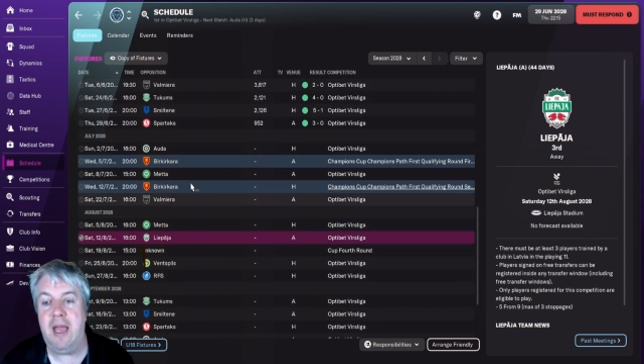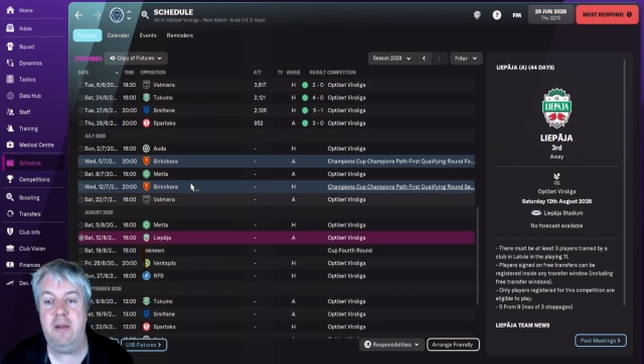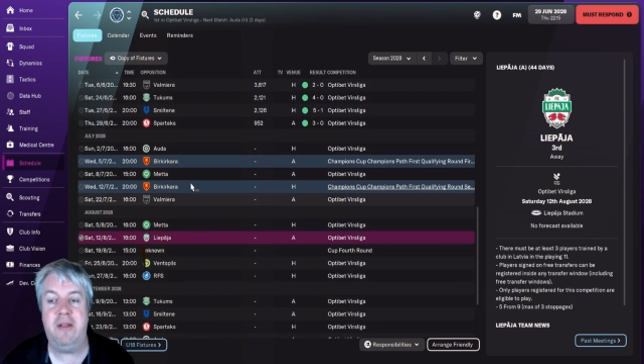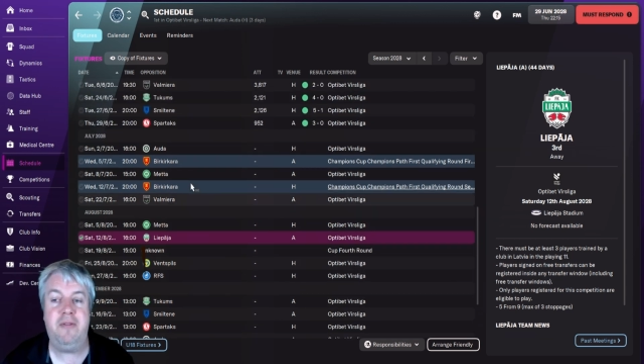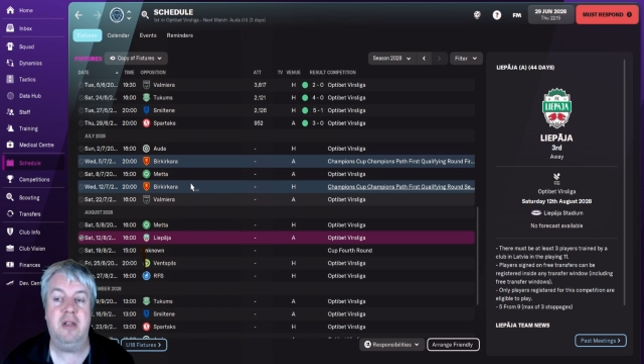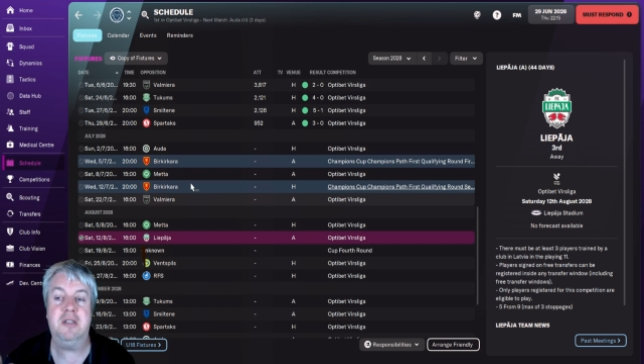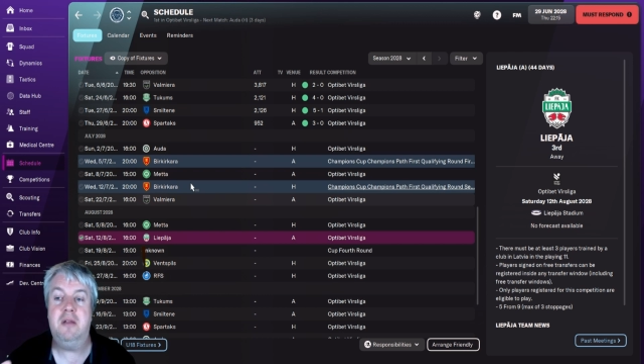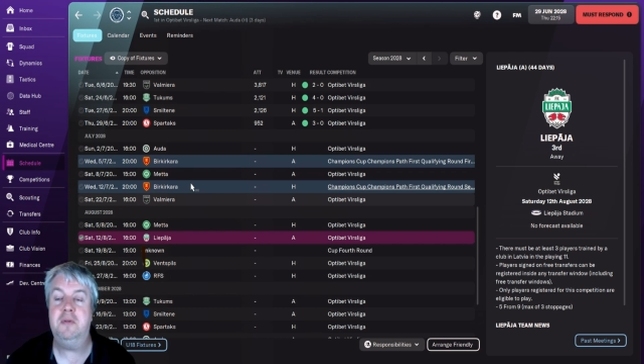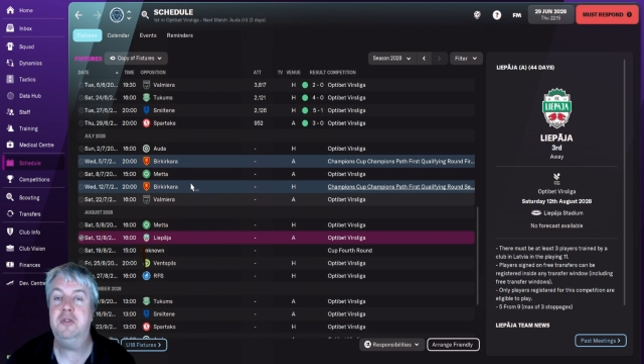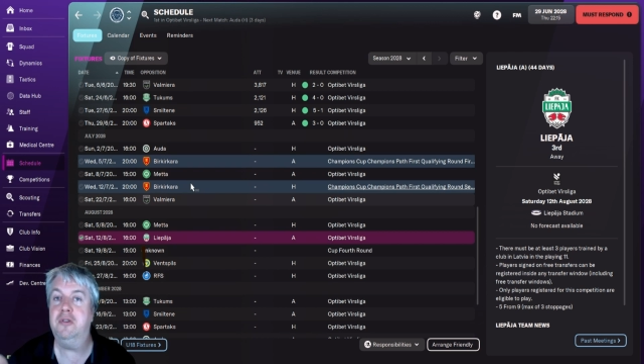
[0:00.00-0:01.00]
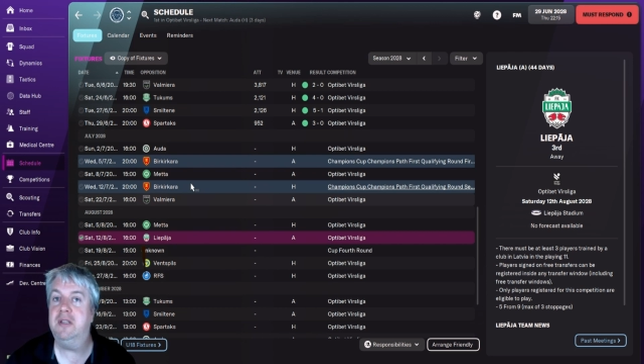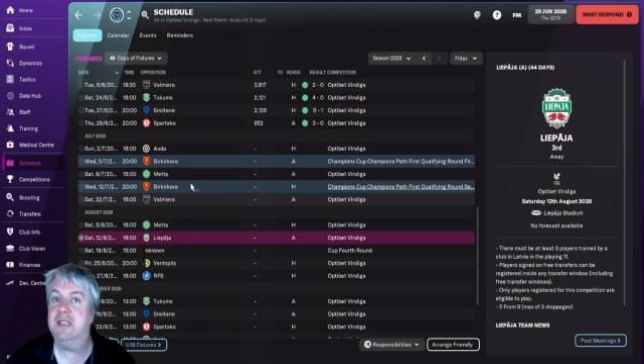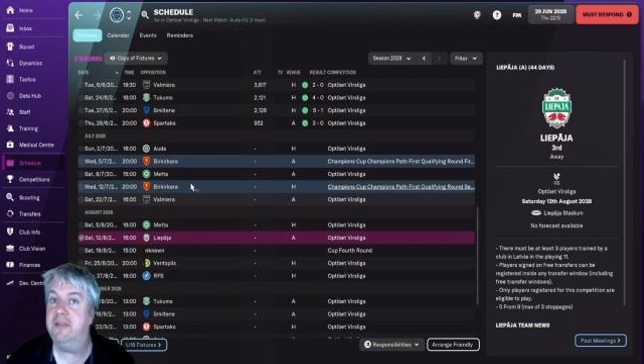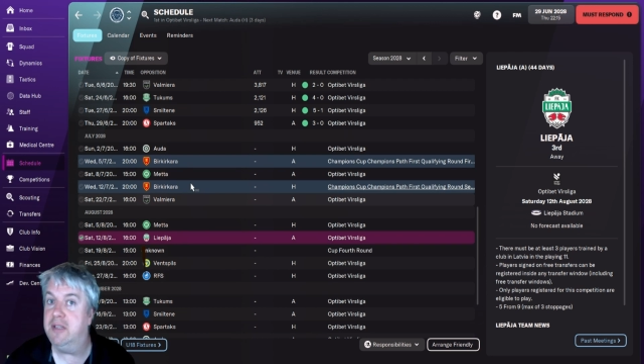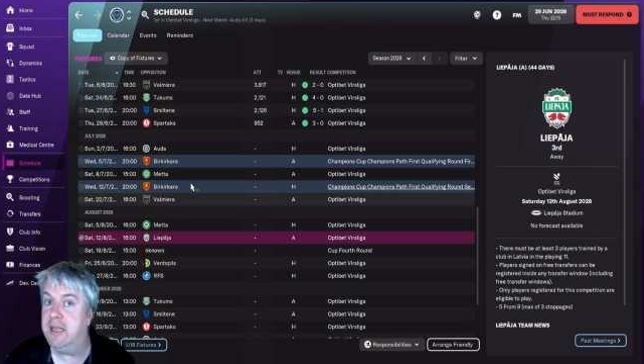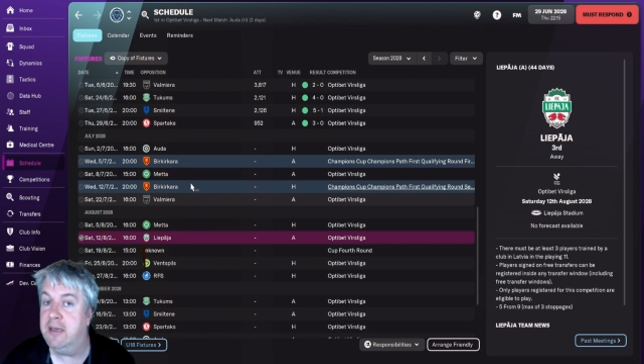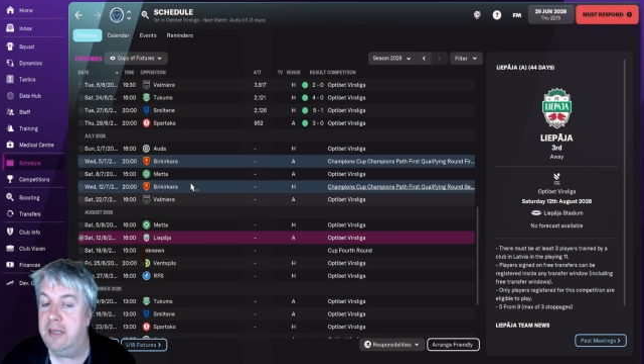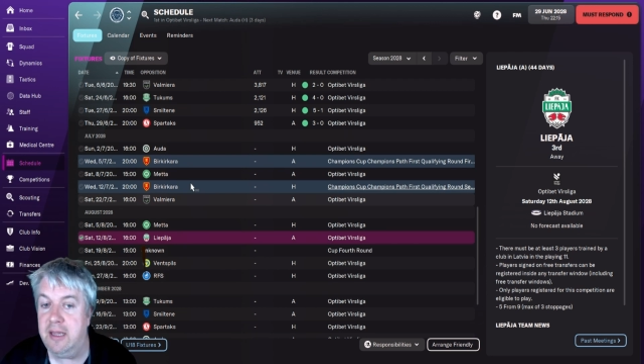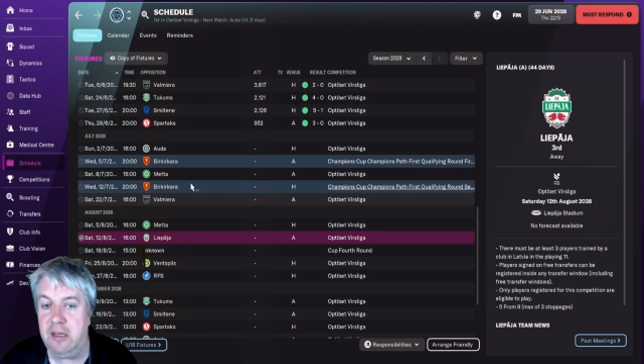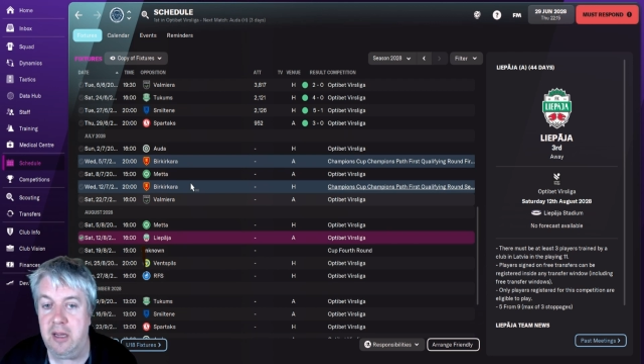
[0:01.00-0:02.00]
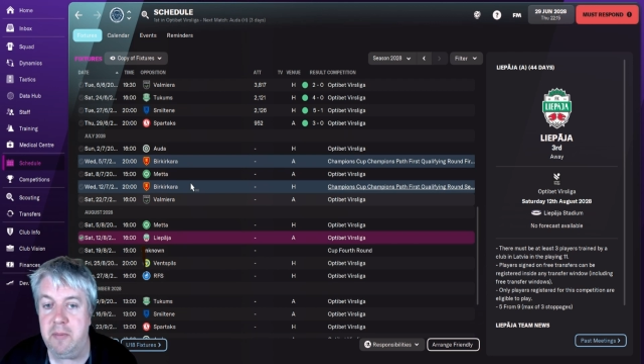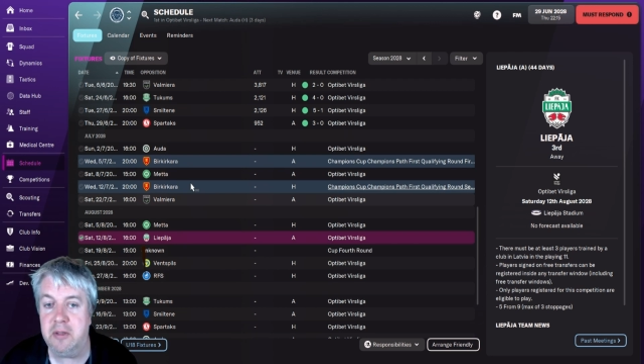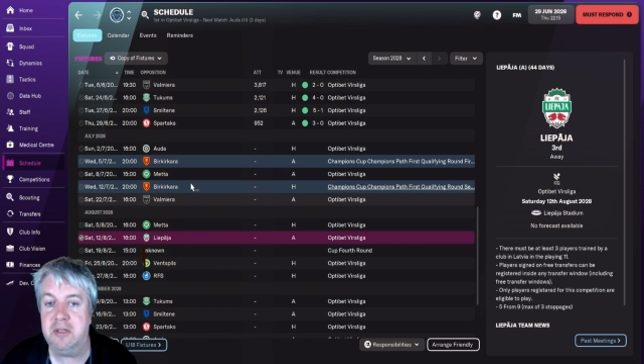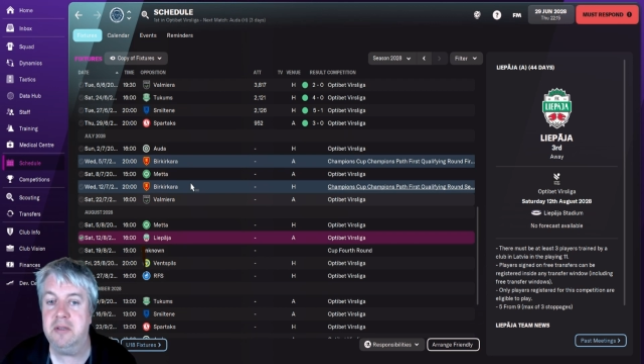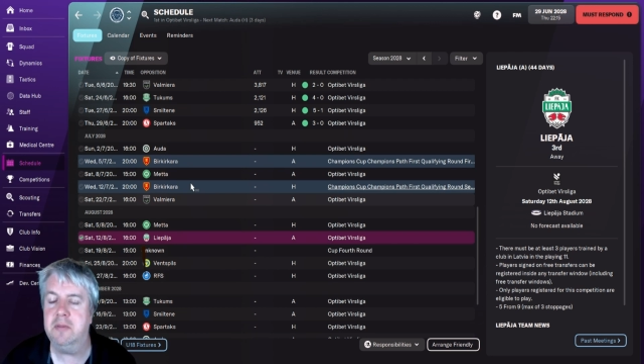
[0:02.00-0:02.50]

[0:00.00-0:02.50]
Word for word: Anyway, folks, I hope you enjoyed this. If you did, hit the like button,